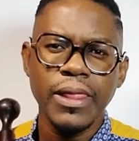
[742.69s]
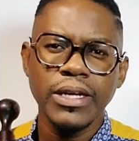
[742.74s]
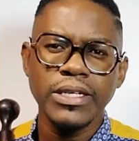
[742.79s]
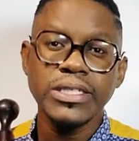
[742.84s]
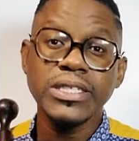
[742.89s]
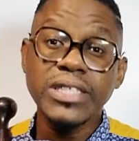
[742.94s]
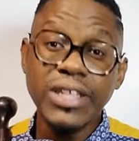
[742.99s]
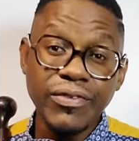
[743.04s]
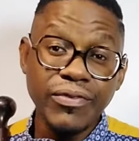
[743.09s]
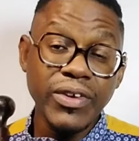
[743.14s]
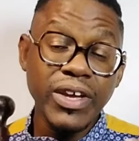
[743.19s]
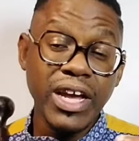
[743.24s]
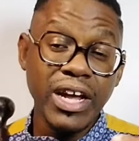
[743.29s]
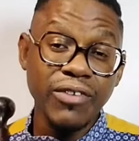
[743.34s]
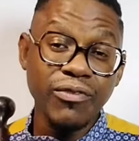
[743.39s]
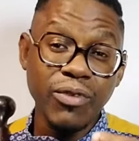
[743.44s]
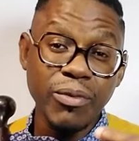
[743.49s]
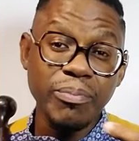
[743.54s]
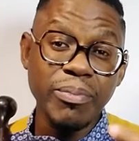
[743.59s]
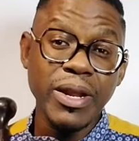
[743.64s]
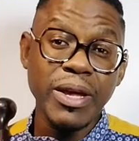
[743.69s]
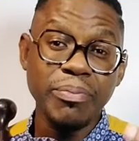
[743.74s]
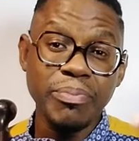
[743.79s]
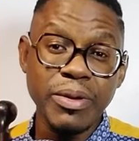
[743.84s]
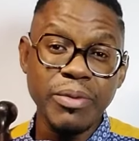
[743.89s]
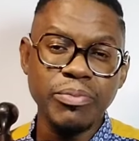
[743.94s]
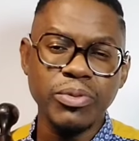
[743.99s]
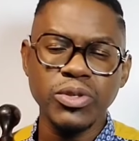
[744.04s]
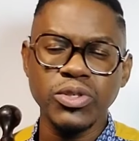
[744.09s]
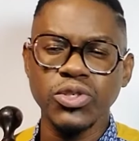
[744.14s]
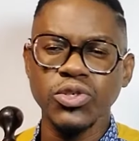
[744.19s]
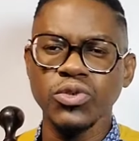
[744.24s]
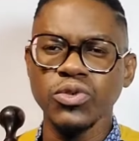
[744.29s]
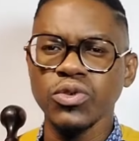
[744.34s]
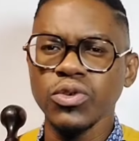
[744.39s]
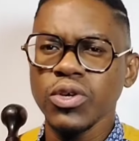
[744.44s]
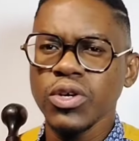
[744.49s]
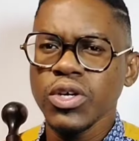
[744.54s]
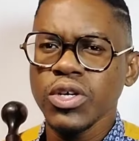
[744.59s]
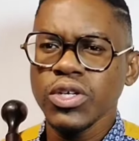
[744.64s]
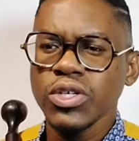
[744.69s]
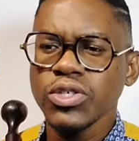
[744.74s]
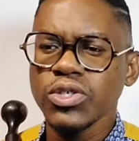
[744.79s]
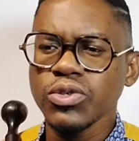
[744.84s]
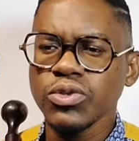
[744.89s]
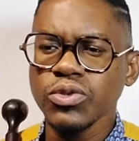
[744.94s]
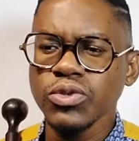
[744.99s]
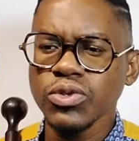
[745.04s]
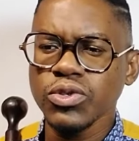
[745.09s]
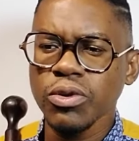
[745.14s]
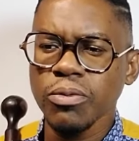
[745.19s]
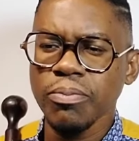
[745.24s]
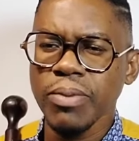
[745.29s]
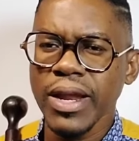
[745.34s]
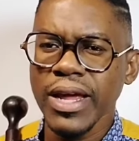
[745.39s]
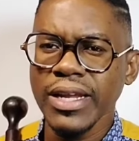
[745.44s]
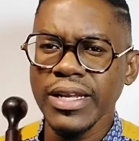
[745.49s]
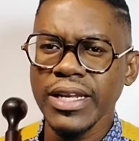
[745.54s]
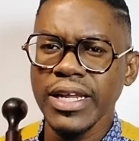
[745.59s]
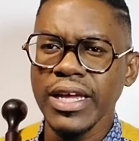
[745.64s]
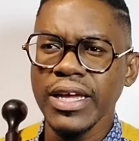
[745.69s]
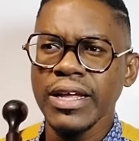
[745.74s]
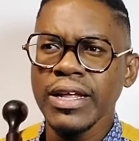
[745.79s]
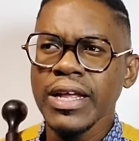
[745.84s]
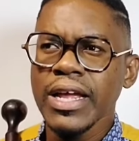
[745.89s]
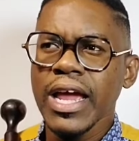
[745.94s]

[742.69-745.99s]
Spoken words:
It's difficult for black people to blend there.